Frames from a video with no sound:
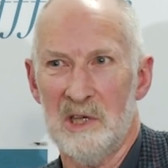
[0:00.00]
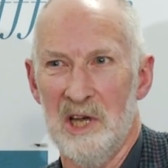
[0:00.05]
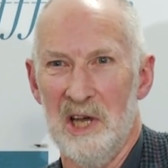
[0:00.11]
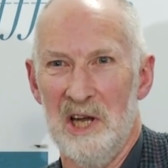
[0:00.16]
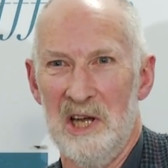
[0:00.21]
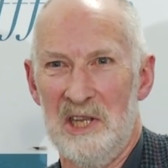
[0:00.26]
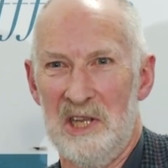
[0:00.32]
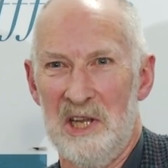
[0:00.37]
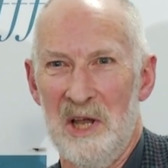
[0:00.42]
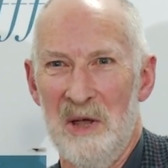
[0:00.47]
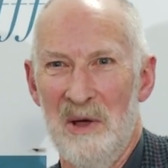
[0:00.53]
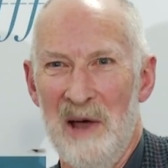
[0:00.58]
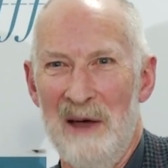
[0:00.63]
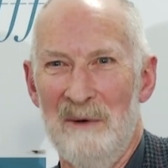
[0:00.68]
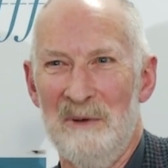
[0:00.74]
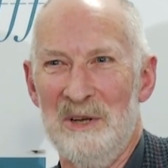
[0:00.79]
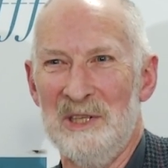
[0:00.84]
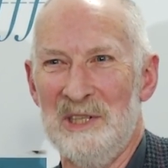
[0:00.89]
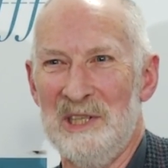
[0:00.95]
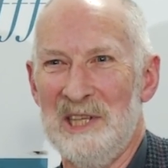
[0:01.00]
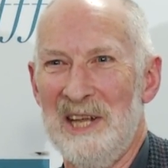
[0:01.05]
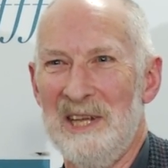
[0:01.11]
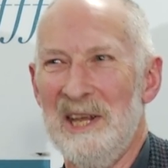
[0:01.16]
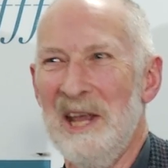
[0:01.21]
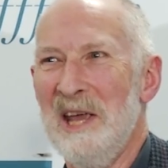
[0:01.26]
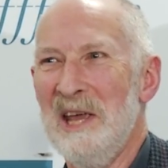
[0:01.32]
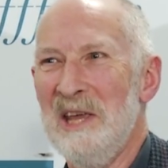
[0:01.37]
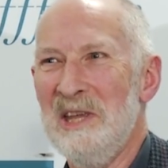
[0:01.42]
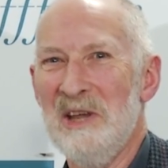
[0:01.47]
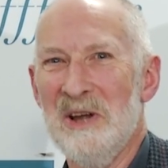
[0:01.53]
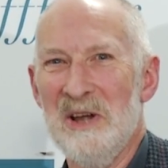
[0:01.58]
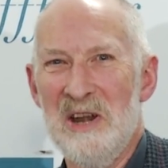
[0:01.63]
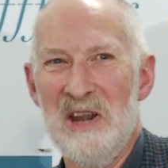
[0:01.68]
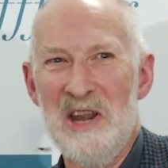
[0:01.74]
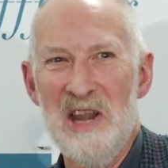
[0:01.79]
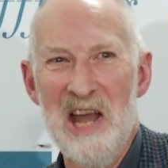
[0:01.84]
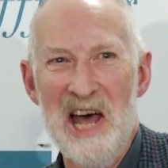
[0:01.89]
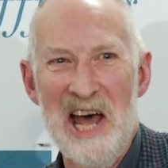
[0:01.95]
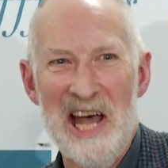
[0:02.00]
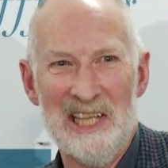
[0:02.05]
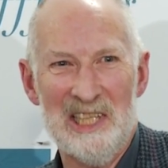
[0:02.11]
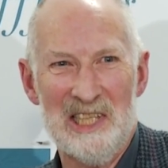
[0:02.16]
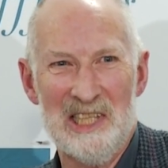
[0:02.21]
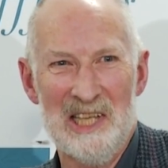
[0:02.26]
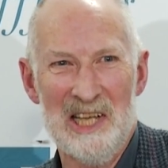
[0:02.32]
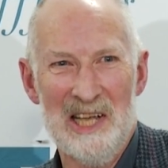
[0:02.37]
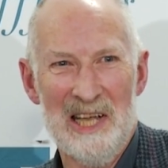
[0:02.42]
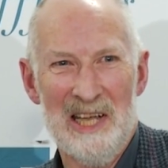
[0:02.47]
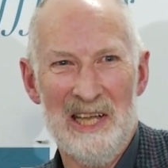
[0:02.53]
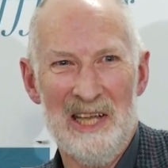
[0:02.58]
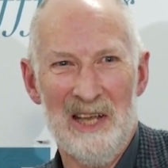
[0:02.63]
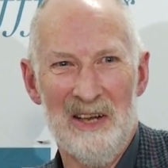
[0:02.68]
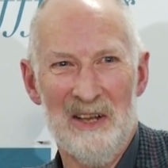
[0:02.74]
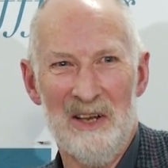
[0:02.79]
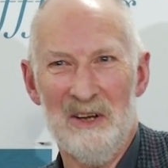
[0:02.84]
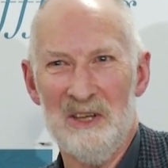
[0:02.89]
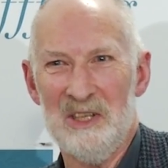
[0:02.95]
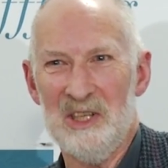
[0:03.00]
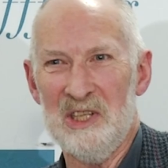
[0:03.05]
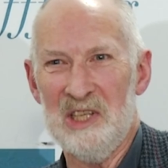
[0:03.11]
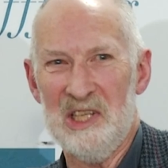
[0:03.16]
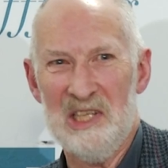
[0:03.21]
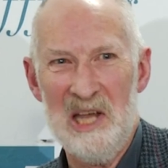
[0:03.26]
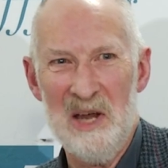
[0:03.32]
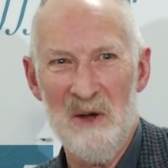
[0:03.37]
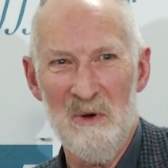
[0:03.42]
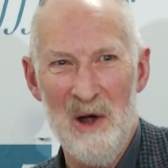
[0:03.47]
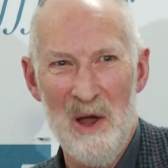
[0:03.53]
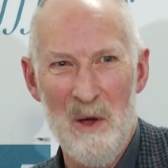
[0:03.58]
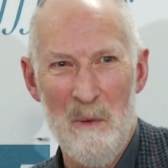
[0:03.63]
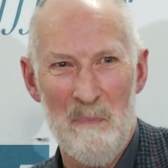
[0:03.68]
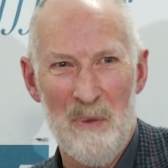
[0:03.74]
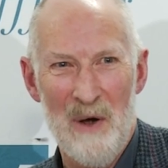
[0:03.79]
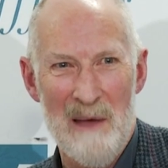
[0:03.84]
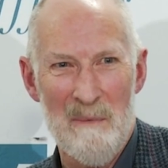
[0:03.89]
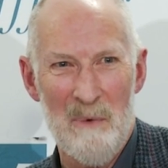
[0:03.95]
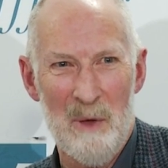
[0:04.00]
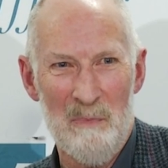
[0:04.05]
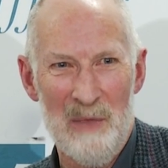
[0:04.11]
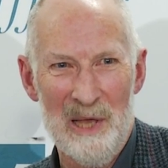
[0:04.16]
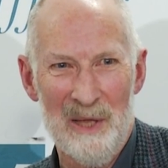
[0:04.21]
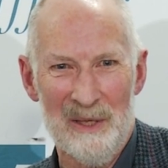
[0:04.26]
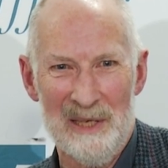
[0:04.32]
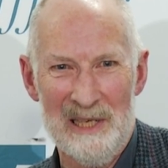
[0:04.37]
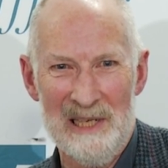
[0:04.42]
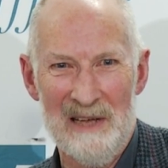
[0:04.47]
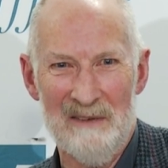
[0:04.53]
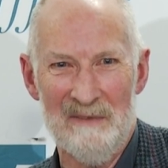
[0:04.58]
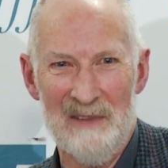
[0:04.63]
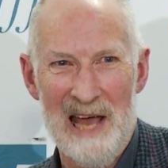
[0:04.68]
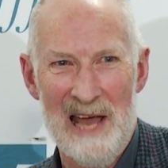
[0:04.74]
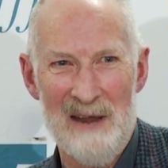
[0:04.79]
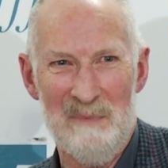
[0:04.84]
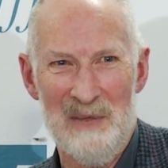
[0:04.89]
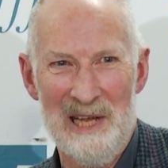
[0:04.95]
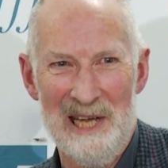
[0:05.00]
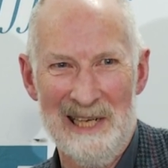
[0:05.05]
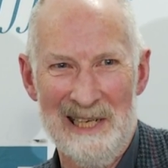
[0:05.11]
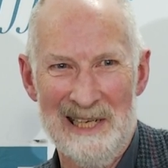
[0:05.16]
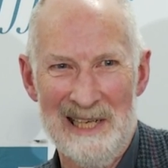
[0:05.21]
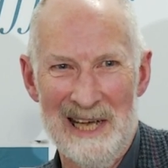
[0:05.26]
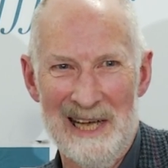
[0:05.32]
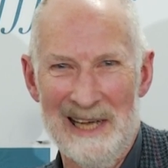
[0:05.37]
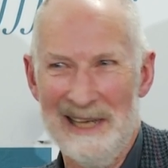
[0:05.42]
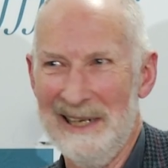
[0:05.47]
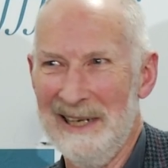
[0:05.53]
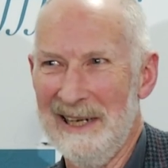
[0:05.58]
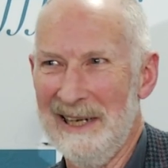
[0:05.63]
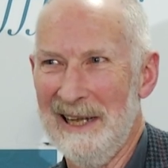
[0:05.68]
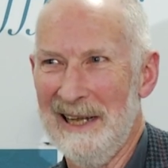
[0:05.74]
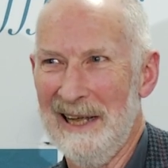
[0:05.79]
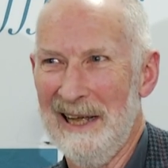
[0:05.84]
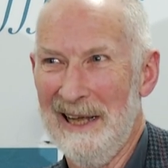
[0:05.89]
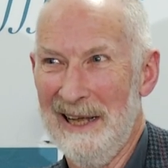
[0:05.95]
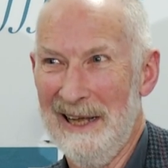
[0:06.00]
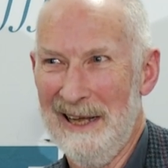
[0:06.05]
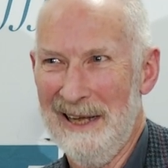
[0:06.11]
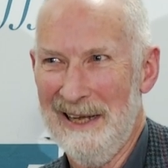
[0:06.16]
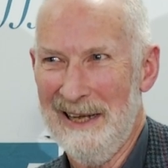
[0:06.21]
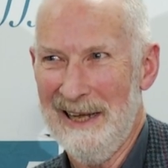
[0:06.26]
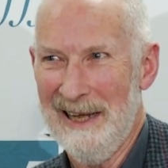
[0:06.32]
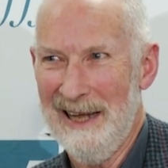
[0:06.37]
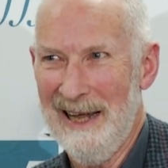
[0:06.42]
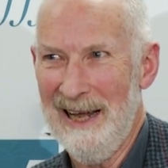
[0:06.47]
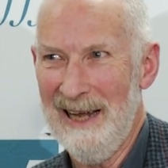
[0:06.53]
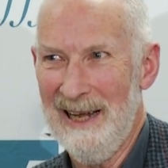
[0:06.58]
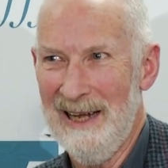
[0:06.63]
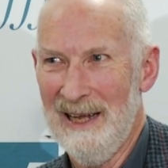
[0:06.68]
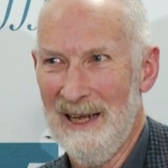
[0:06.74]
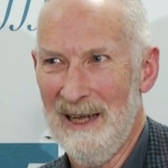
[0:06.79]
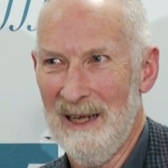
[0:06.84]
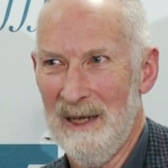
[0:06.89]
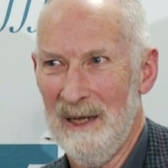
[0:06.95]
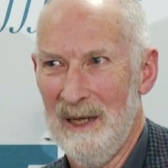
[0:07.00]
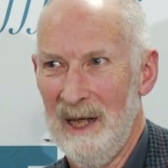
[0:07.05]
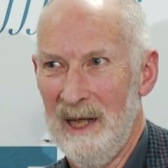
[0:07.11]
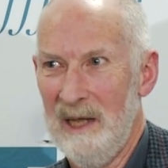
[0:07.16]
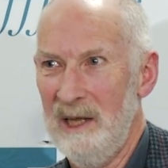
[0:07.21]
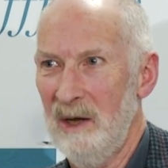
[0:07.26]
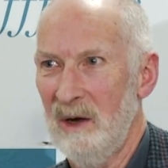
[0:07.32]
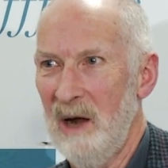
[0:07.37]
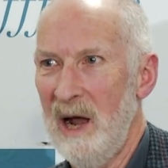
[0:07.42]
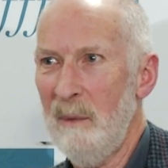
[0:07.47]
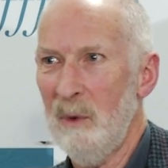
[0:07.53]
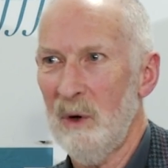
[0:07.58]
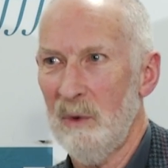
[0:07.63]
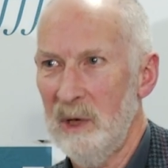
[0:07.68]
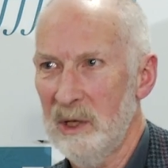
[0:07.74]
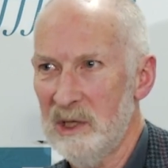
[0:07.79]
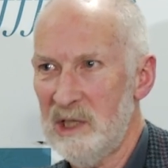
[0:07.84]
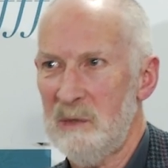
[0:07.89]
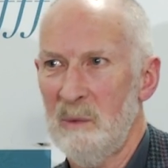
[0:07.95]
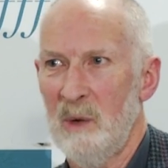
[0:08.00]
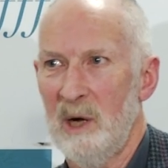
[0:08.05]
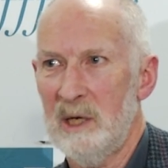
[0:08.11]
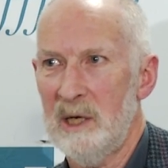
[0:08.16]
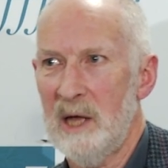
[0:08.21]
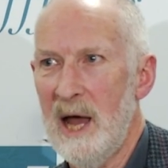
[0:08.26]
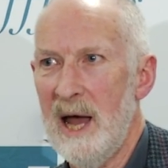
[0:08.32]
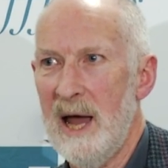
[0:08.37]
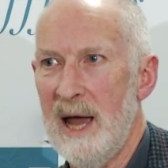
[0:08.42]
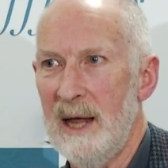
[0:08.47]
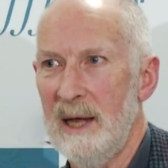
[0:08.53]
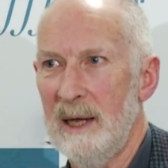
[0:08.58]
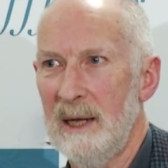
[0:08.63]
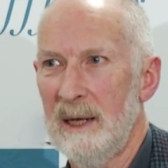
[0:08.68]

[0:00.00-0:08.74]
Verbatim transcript: going to do, I would have said you're nuts. You know, there's zero probability of that being done. Okay? And you know, I'm a really smart guy,